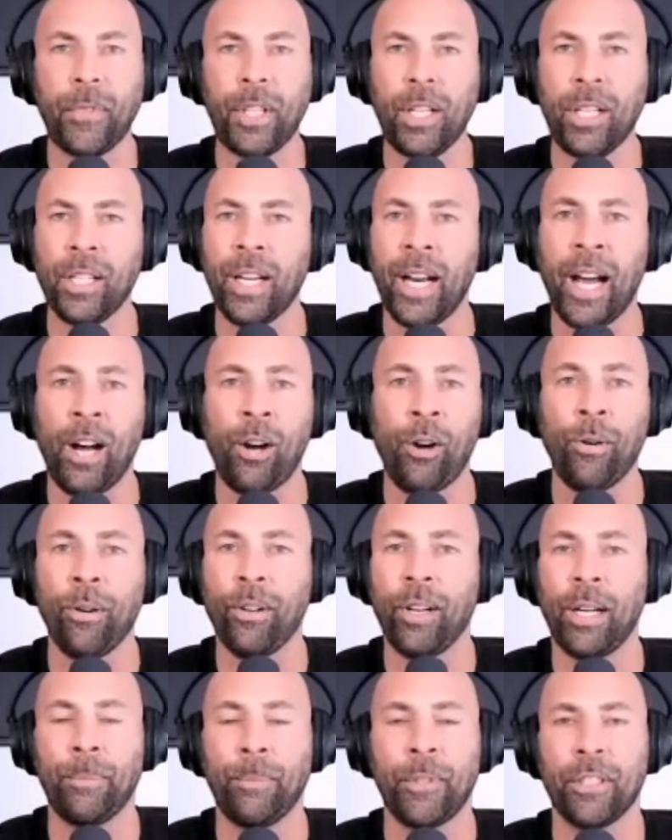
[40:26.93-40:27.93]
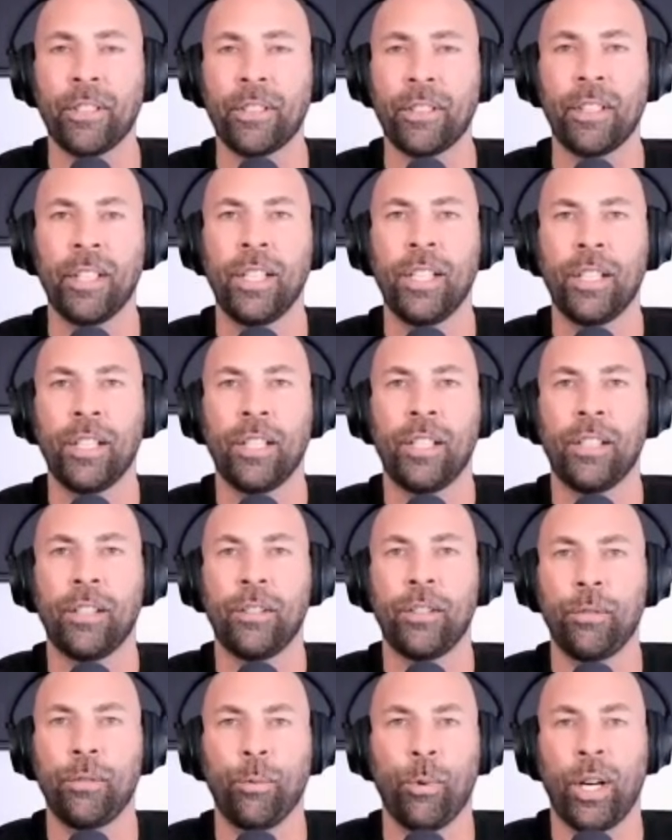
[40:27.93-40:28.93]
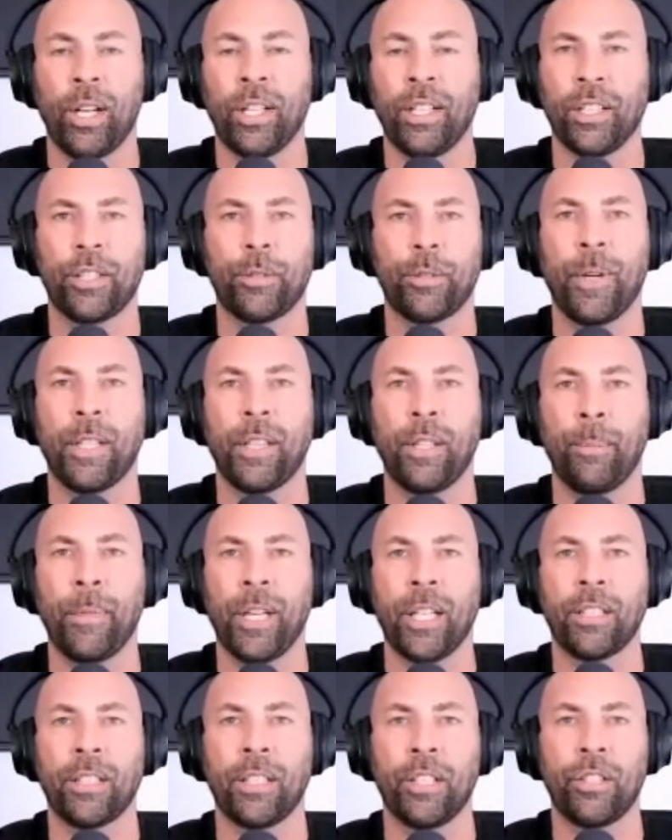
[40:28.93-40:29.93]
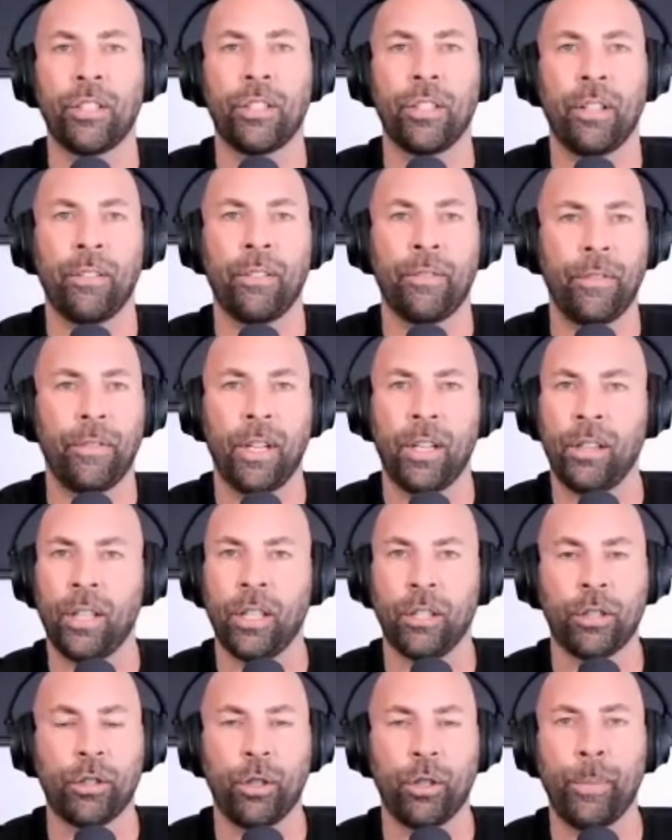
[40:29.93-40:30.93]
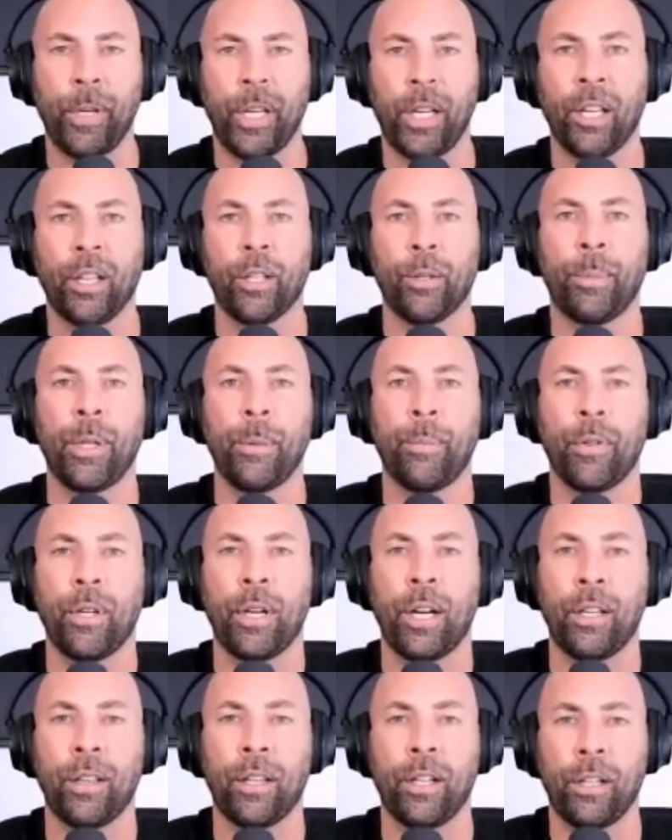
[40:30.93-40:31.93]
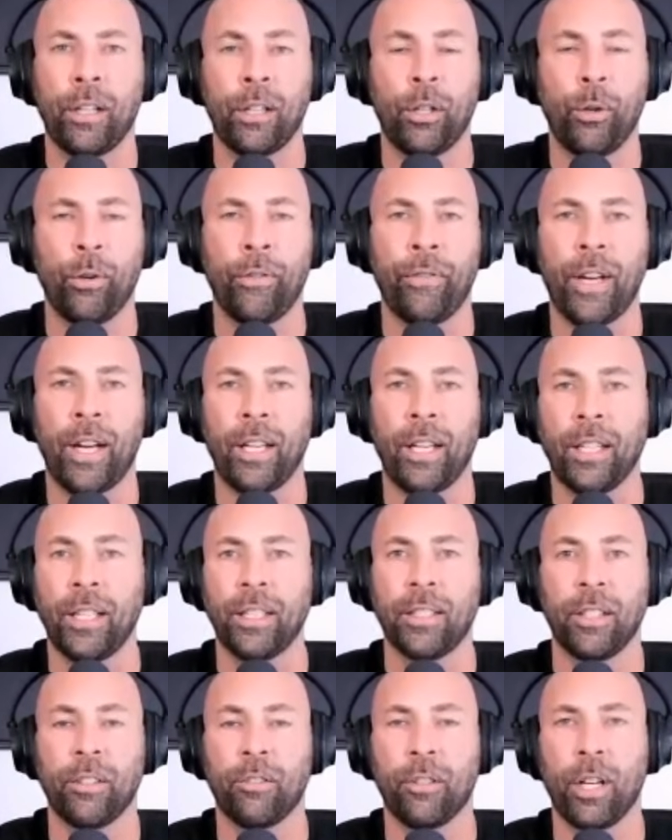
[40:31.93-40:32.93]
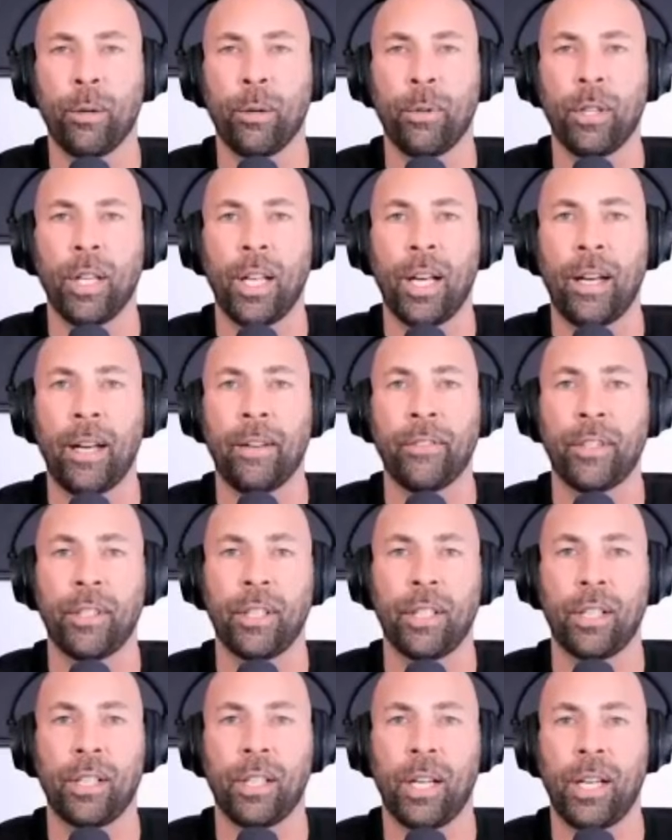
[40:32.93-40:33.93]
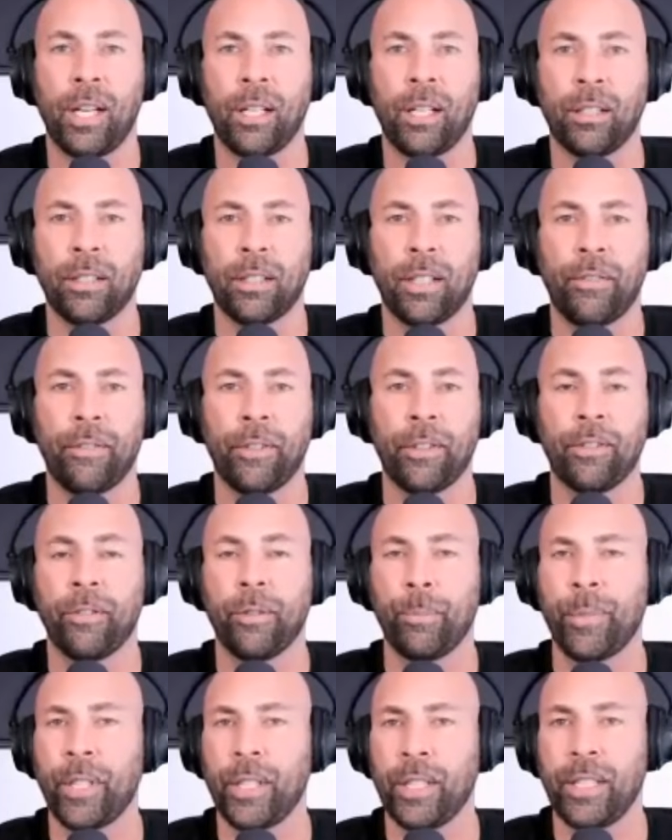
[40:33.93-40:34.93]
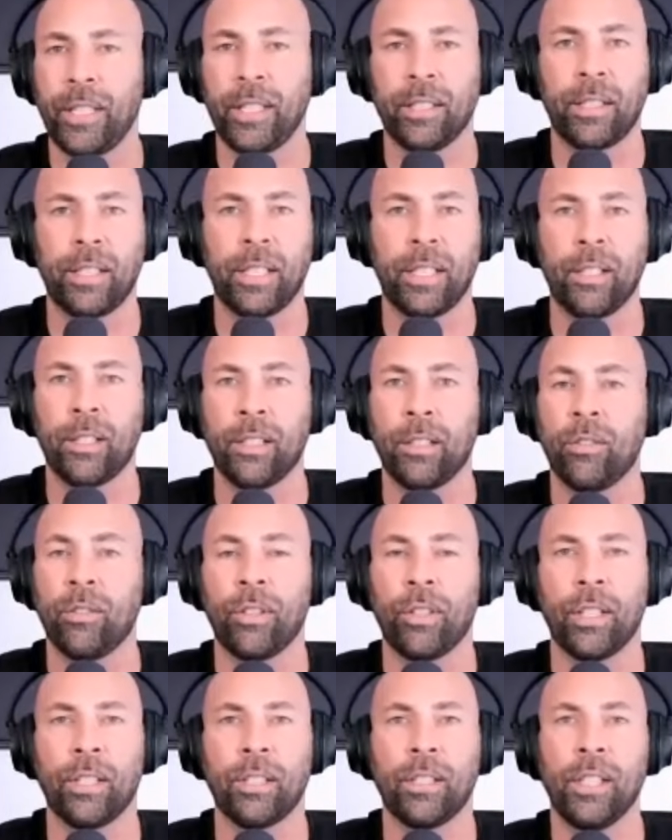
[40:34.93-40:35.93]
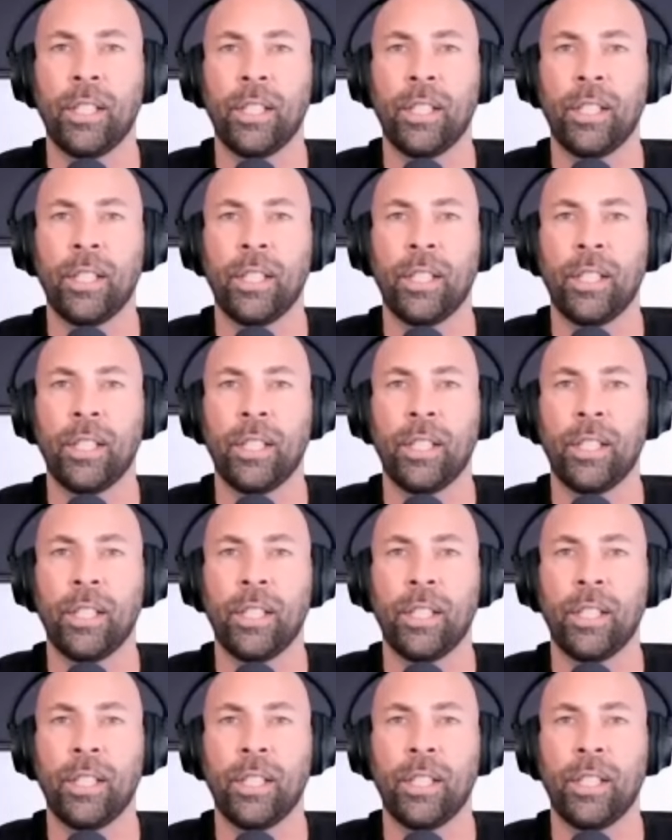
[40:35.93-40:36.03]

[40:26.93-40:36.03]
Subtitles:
now I'm just wanting to spread the message of there's so many other people out there who have had these incredible lives and suffered from PTSD, or